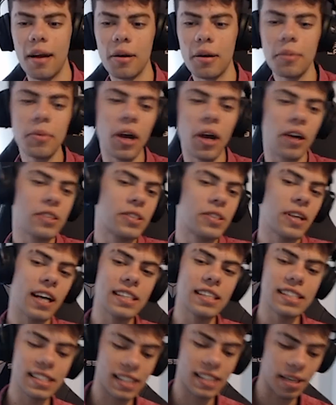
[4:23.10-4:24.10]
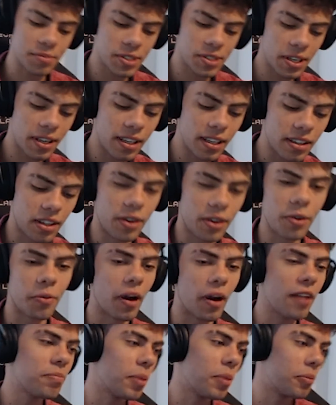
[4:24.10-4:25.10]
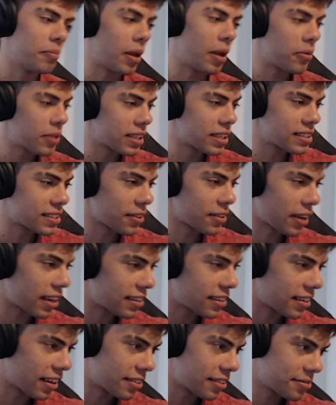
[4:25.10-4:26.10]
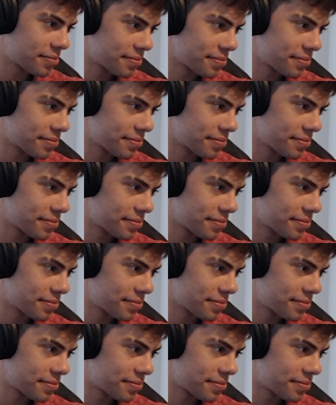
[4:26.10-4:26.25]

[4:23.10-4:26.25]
gonna be honest with you guys, this game's looking a little rough, but maybe we could still get it done.